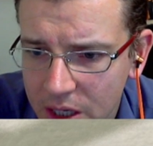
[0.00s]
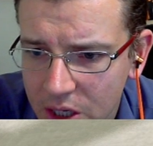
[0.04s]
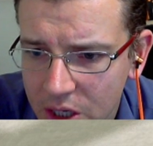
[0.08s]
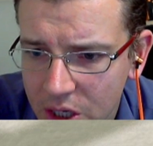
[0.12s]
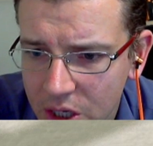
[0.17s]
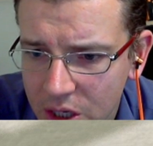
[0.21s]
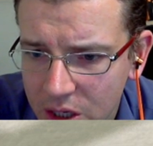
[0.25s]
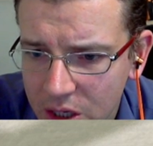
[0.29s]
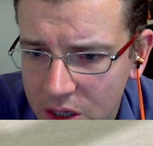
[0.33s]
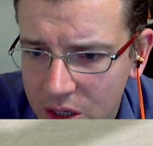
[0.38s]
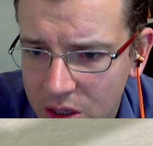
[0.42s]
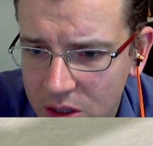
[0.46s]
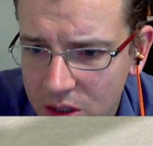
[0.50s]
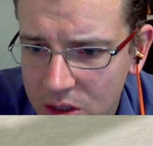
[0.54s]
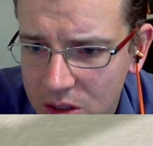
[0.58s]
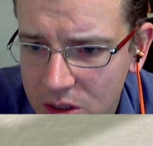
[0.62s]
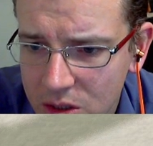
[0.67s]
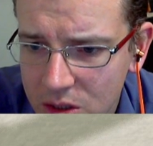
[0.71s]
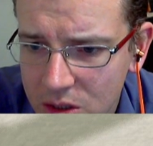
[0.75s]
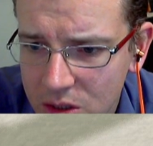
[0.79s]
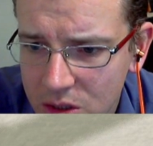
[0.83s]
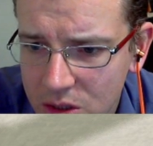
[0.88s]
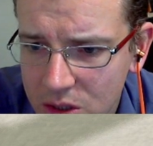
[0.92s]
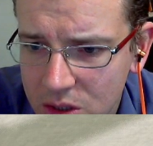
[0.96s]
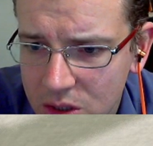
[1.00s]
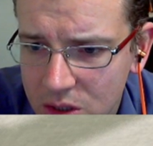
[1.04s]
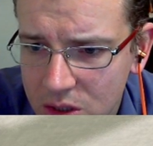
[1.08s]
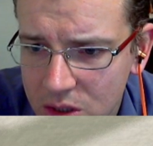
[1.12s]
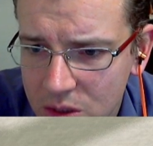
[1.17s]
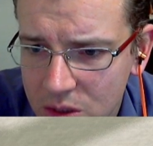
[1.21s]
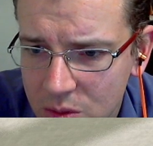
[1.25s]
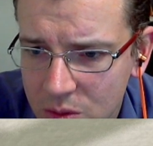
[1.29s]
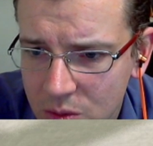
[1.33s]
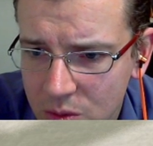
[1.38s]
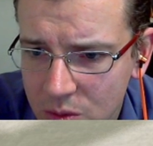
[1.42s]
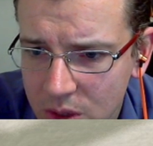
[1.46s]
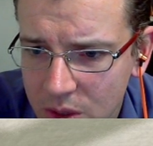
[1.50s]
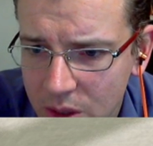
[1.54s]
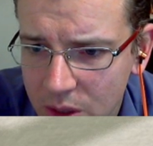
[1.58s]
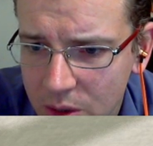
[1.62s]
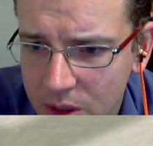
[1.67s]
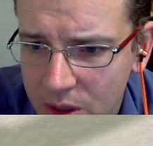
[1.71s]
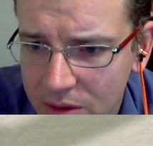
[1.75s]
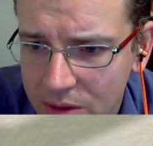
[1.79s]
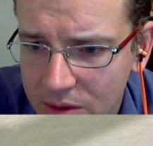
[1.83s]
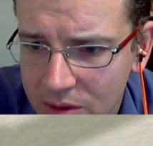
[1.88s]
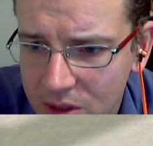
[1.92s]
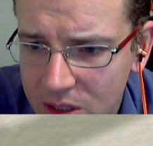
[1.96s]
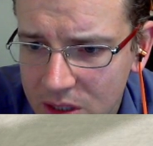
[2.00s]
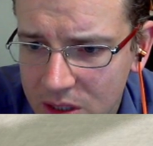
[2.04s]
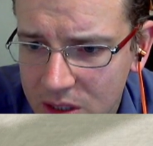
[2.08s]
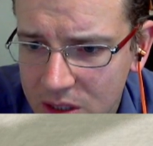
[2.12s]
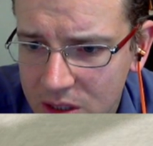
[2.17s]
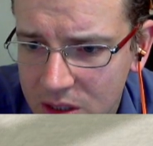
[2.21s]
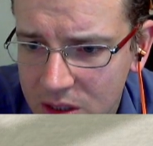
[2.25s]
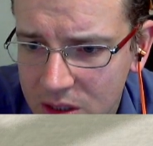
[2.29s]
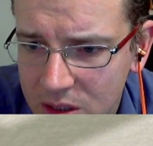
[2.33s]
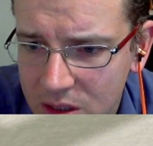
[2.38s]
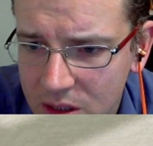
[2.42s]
KERS, that will give us